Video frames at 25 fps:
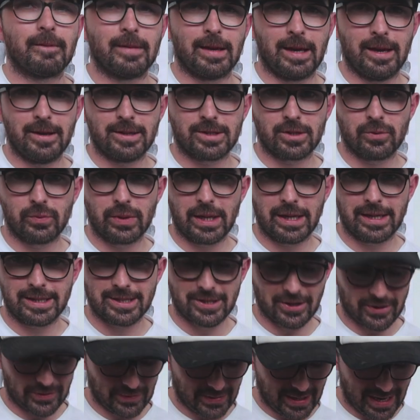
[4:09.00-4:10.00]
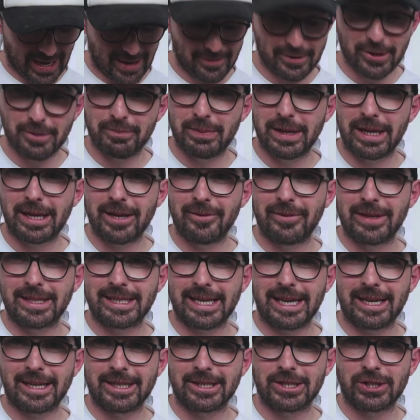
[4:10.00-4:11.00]
Yeah, so we hammer the pinky, we
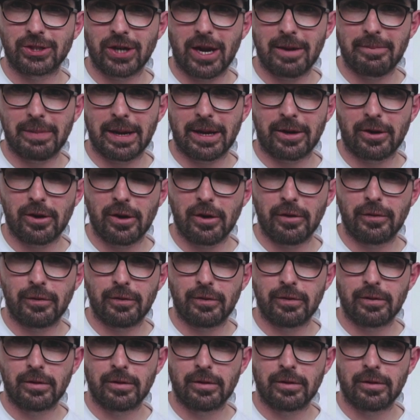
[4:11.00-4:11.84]
take it straight back off.